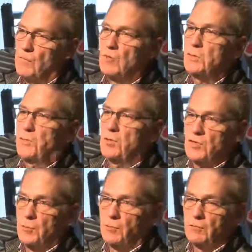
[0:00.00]

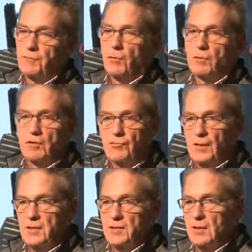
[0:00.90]
responsible for
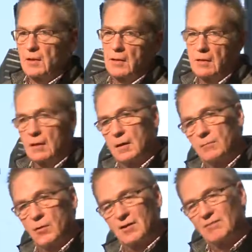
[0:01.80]
creating a,
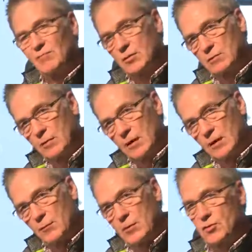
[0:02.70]
uh, not, a, not a,
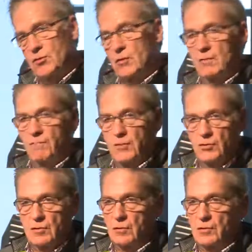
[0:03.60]
an image, not a
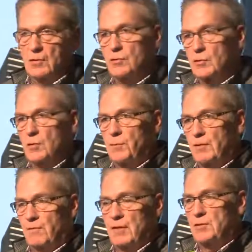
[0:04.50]
vision, not a
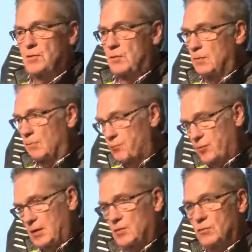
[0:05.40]
utopian fantasy, but a
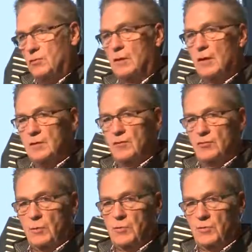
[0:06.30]
practical
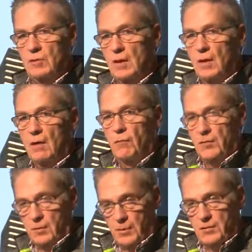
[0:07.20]
description of
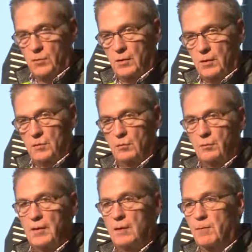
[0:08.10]
what a better work will
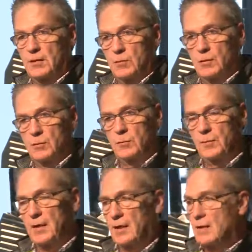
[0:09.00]
be, a better world will
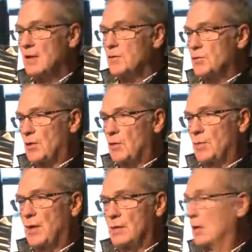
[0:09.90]
be like,
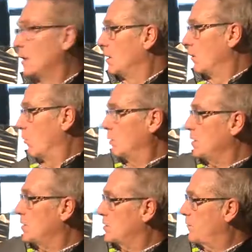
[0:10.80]
so that all
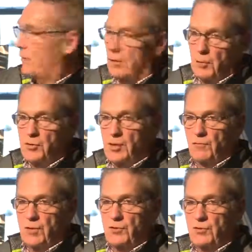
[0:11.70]
these follower
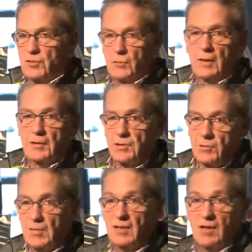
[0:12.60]
generations will
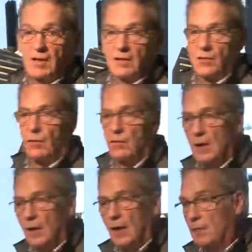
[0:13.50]
actually be turned on
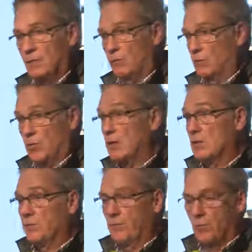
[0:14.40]
and
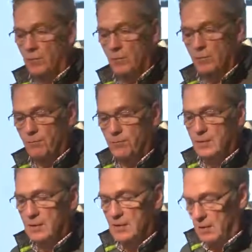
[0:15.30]
transform the,
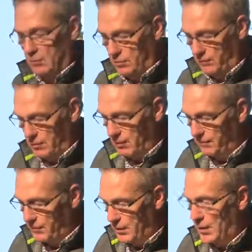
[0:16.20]
the details of it
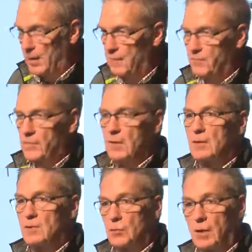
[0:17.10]
um,
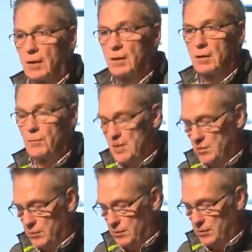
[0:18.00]
to our
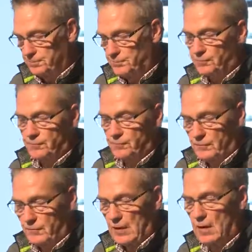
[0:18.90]
amazement.
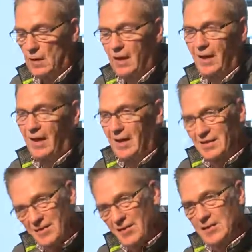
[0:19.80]

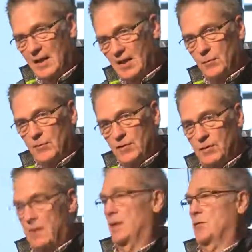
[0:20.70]
And I think the elements are
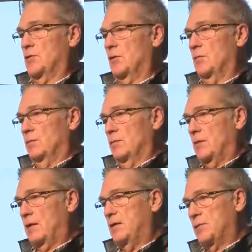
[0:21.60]
there. So
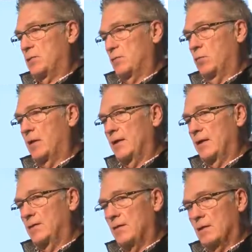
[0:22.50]
that is why
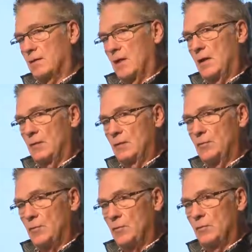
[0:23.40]
I think a
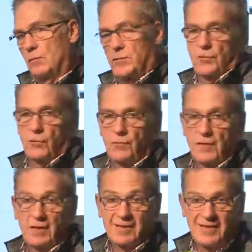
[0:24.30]
new
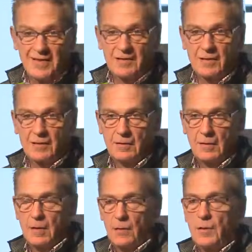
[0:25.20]
story is needed.
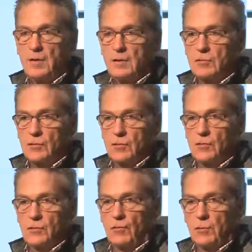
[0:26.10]
We need a new
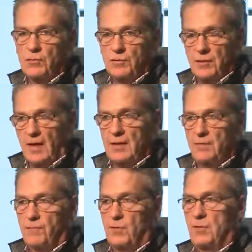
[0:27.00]
story which is
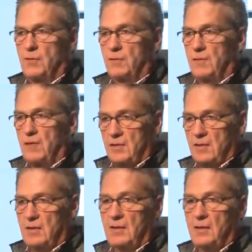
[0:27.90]
as evocative and as
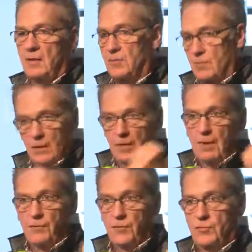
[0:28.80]
exciting as
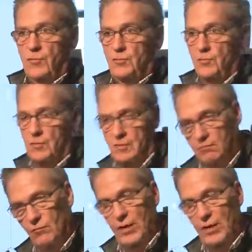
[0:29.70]
infrastructures and